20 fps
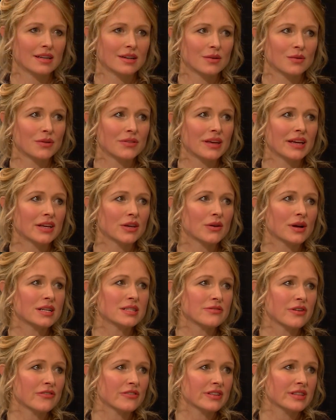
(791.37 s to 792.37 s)
Well, thank you guys
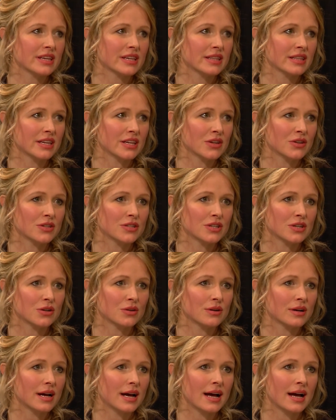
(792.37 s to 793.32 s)
for everything that you do.